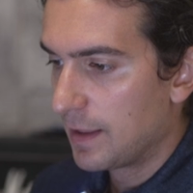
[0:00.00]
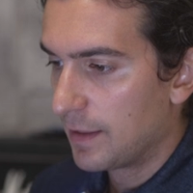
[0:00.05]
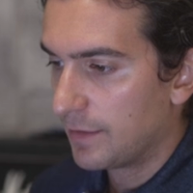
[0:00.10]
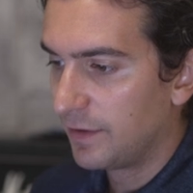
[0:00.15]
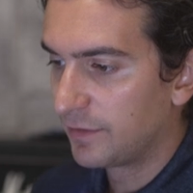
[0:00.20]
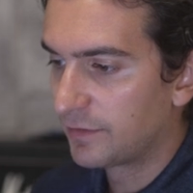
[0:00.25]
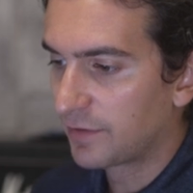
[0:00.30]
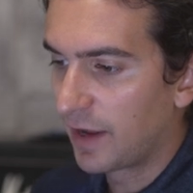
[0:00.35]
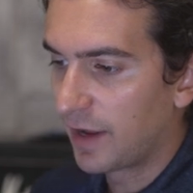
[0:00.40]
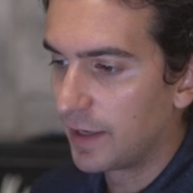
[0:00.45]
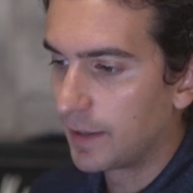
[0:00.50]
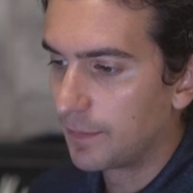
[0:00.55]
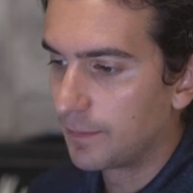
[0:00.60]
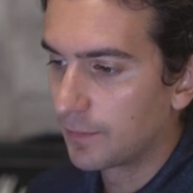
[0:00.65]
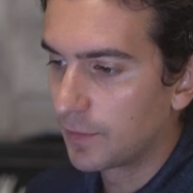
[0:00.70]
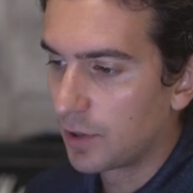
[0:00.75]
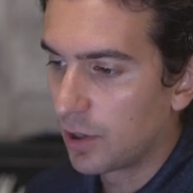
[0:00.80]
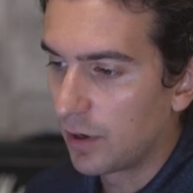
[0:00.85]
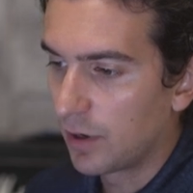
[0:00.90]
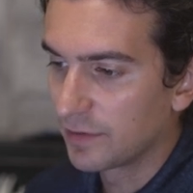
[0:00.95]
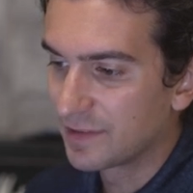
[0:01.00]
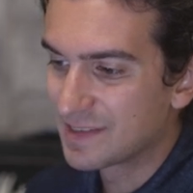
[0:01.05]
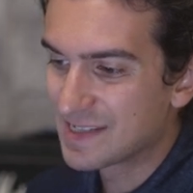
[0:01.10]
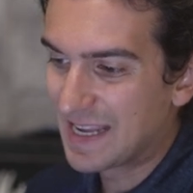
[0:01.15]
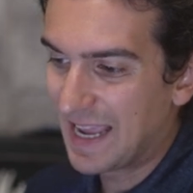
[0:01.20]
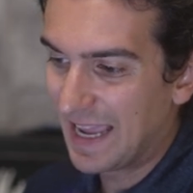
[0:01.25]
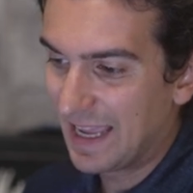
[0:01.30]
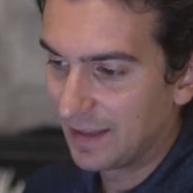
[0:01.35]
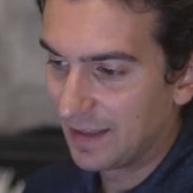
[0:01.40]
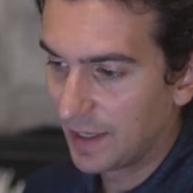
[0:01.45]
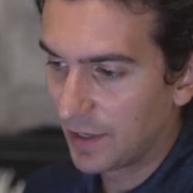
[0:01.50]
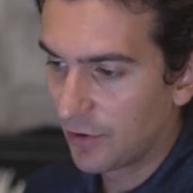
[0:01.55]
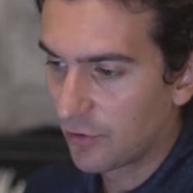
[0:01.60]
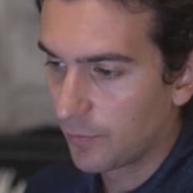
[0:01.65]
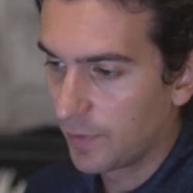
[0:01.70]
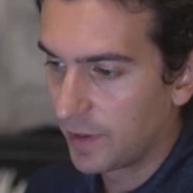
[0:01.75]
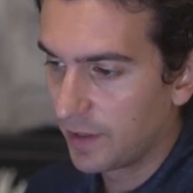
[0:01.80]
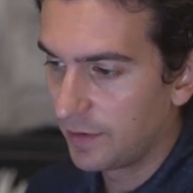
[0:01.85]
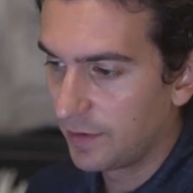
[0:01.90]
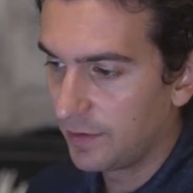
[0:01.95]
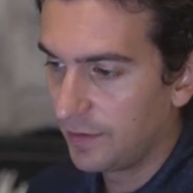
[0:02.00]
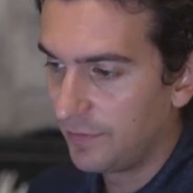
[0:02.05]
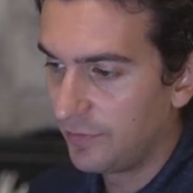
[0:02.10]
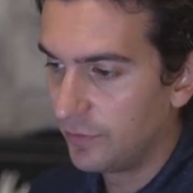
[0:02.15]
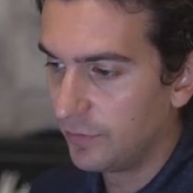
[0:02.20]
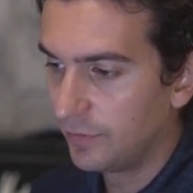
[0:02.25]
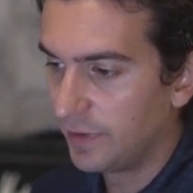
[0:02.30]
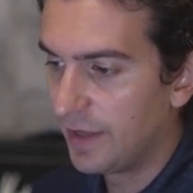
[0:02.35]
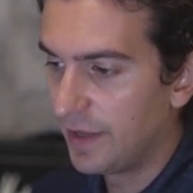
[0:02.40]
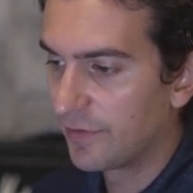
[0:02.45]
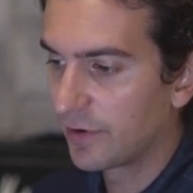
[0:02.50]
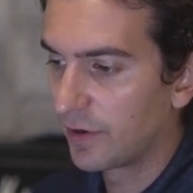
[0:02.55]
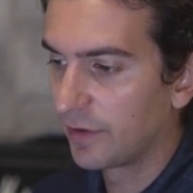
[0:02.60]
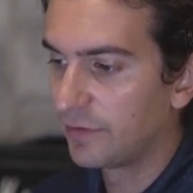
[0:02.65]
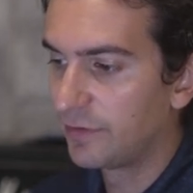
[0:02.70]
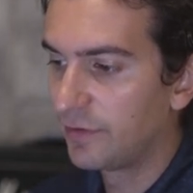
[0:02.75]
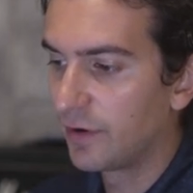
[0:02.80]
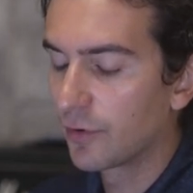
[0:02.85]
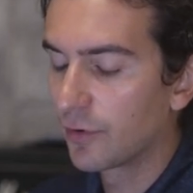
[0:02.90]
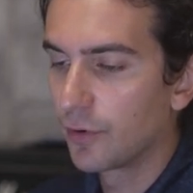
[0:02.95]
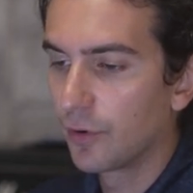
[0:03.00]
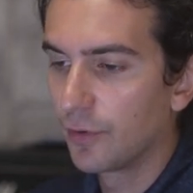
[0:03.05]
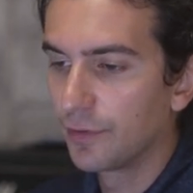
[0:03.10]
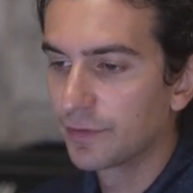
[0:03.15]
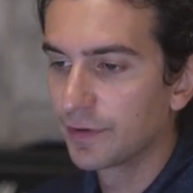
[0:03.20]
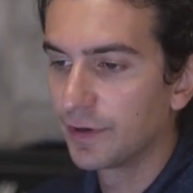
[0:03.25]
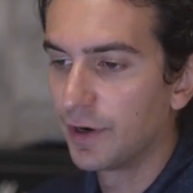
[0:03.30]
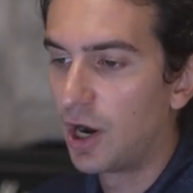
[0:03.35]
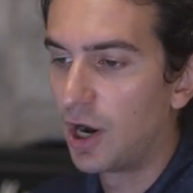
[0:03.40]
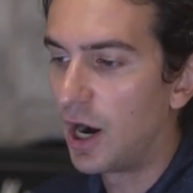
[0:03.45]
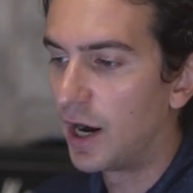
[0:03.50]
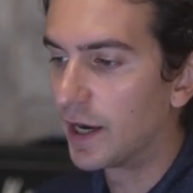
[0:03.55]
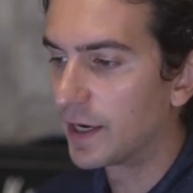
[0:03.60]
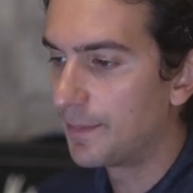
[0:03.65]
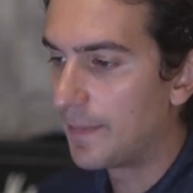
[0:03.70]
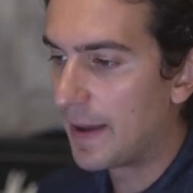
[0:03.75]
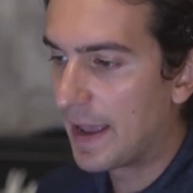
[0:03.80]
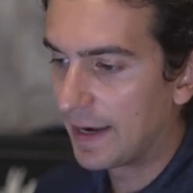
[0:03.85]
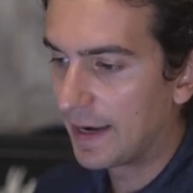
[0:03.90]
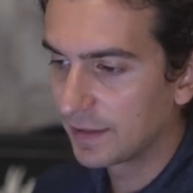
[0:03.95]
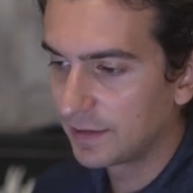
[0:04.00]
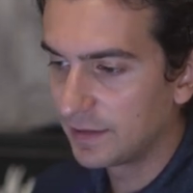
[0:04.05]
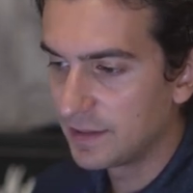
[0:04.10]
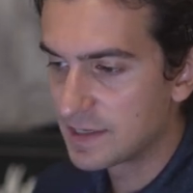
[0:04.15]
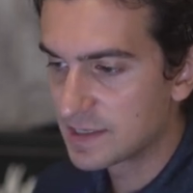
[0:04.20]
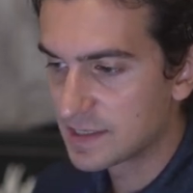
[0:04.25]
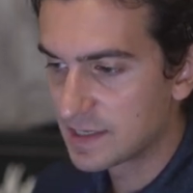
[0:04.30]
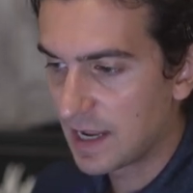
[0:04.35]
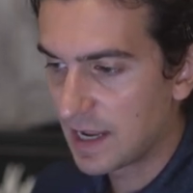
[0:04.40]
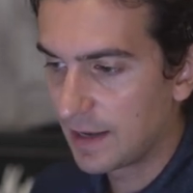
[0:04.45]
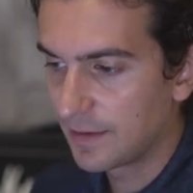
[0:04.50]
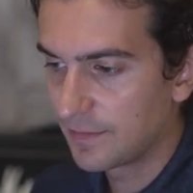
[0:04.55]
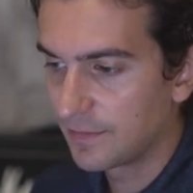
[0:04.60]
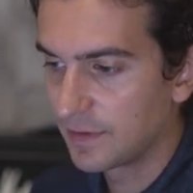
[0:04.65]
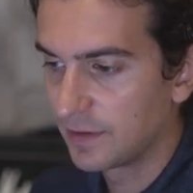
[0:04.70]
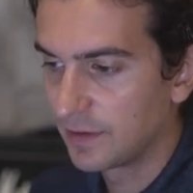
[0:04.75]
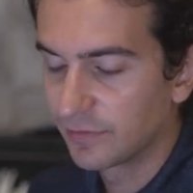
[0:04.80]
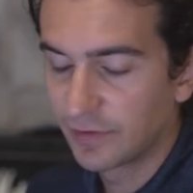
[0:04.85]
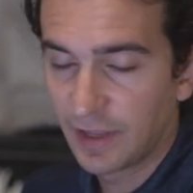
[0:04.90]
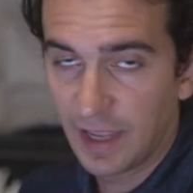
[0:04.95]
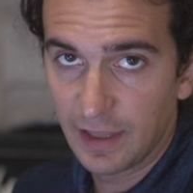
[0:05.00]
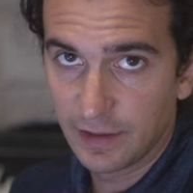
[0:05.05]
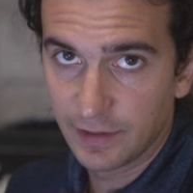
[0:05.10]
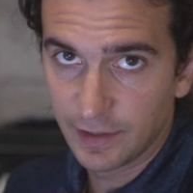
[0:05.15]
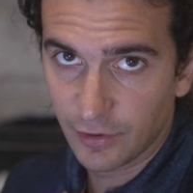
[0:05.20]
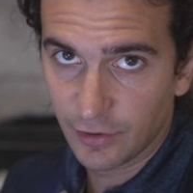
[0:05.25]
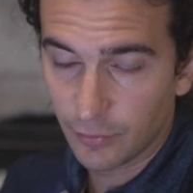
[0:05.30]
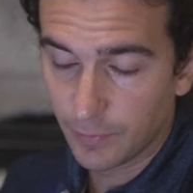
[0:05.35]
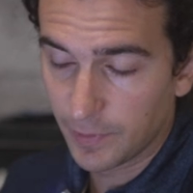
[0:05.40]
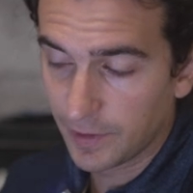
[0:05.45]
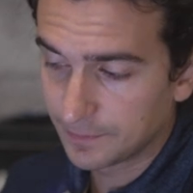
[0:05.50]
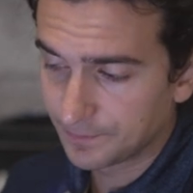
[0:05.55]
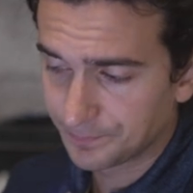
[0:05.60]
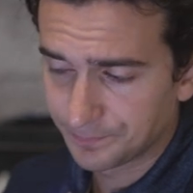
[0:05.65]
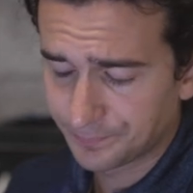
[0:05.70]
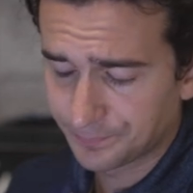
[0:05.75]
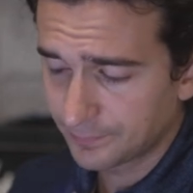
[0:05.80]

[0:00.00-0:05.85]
this item called scale increment, if you leave it on 0, it's going to automatically set the scale increment